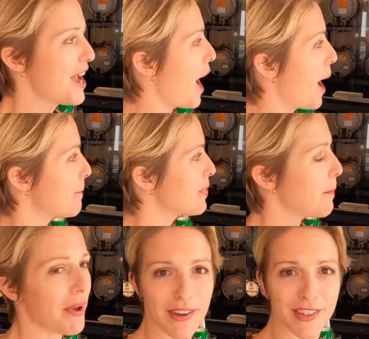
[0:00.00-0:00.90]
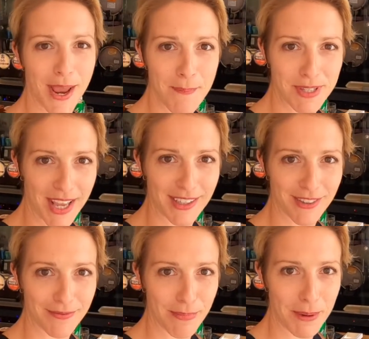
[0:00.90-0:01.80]
but there are 10%
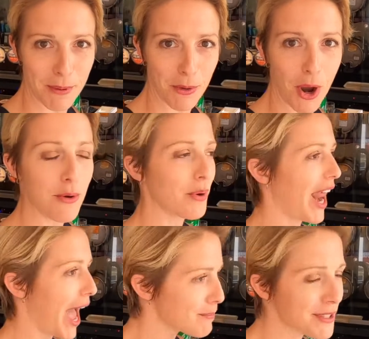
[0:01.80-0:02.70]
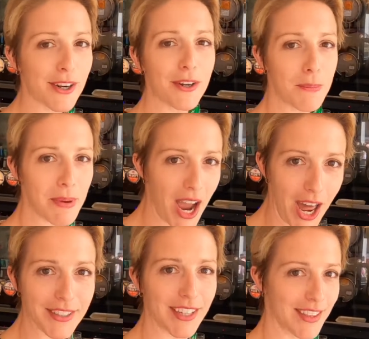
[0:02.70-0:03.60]
of people who will absolutely be
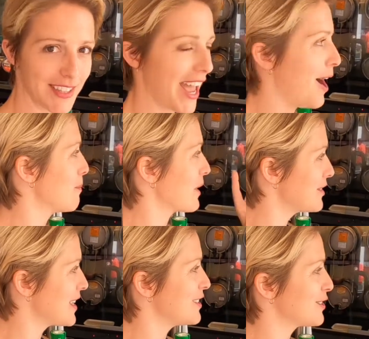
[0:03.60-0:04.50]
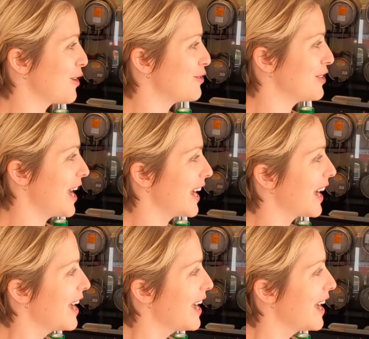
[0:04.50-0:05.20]
hunting this out because it is so unique.